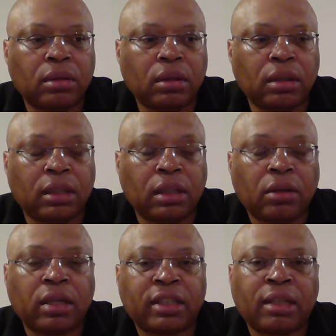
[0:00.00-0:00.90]
he did
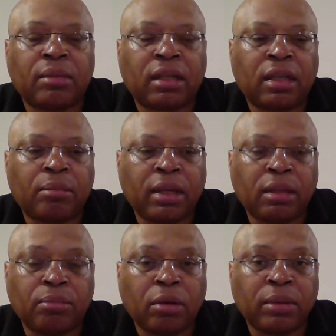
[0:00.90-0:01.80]
not accept that made the
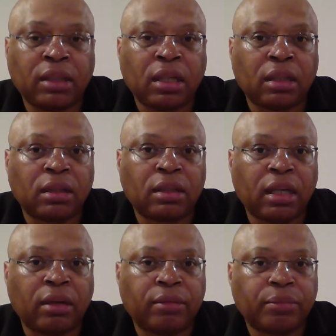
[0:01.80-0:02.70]
property
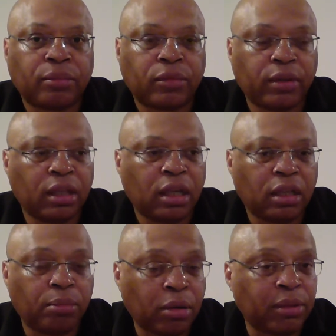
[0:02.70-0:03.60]
unsafe, right?
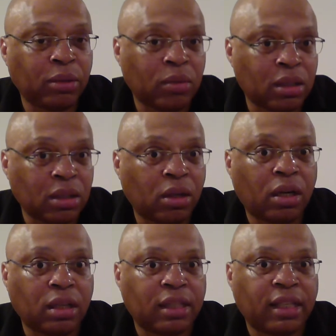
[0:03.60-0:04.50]
The property was not
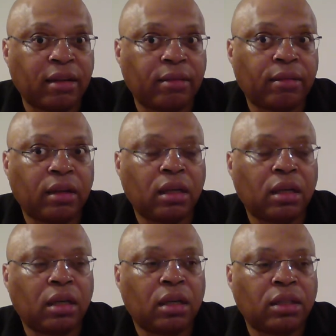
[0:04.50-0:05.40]
unsafe.
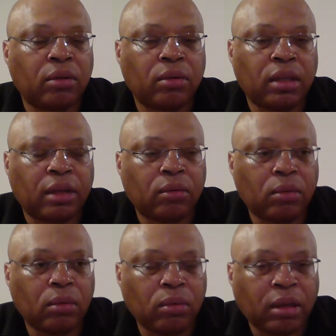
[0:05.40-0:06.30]
So you had
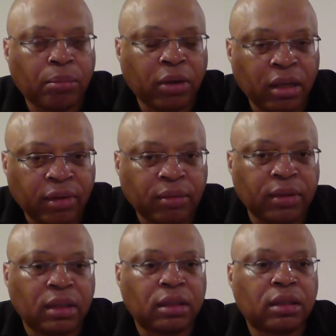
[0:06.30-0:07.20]
all that body of
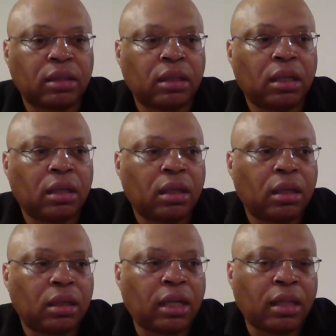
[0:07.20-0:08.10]
evidence
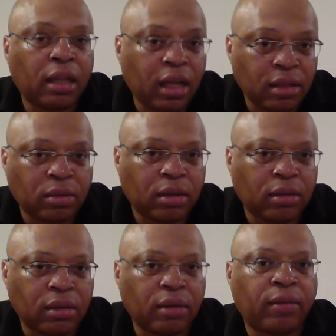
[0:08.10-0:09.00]
that their
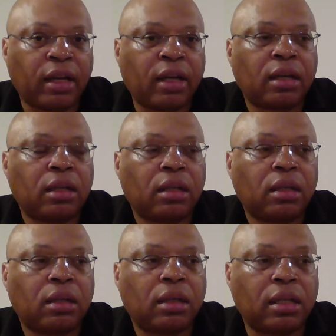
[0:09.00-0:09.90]
surveyor
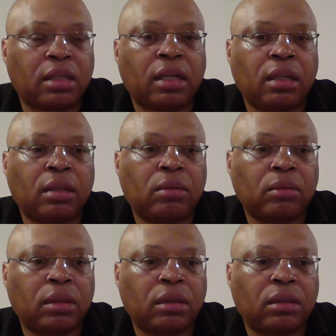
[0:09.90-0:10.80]
had said
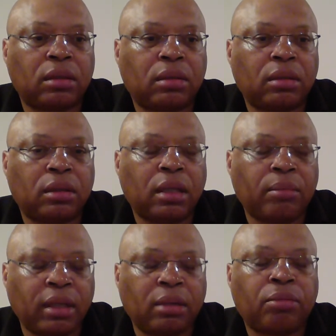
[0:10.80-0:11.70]
was that
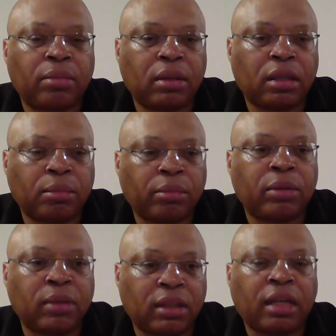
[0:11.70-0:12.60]
made the property
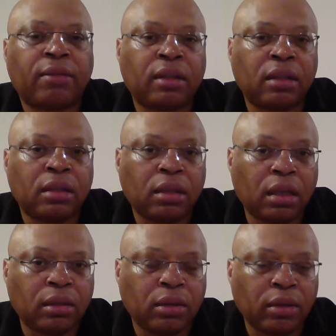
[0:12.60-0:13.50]
was safe and
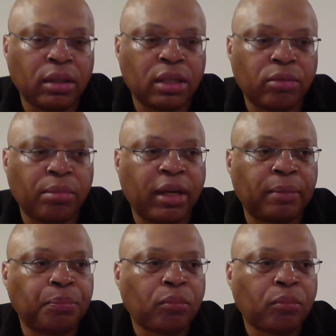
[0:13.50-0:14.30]
not in disrepair.